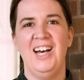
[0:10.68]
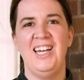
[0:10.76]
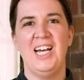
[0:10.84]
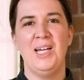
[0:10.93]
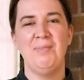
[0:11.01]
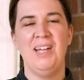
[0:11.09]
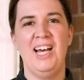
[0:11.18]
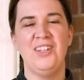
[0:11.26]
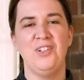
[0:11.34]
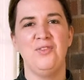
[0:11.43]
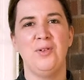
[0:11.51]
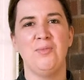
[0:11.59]
Hi, I'm
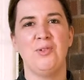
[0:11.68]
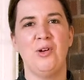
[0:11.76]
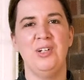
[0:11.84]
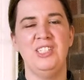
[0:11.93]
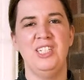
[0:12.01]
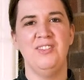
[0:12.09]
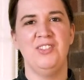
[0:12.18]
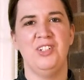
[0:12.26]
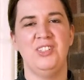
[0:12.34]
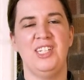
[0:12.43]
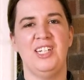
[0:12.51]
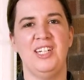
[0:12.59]
Catherine from Growing Chefs
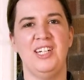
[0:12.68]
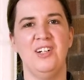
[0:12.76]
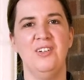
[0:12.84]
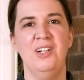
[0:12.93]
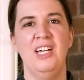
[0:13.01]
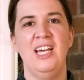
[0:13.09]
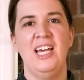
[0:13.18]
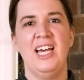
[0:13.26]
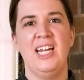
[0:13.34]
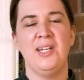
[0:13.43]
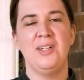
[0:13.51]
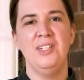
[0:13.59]
Ontario,
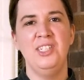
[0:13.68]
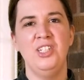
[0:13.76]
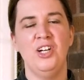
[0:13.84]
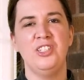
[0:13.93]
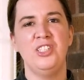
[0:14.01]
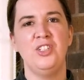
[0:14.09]
and I'm going to talk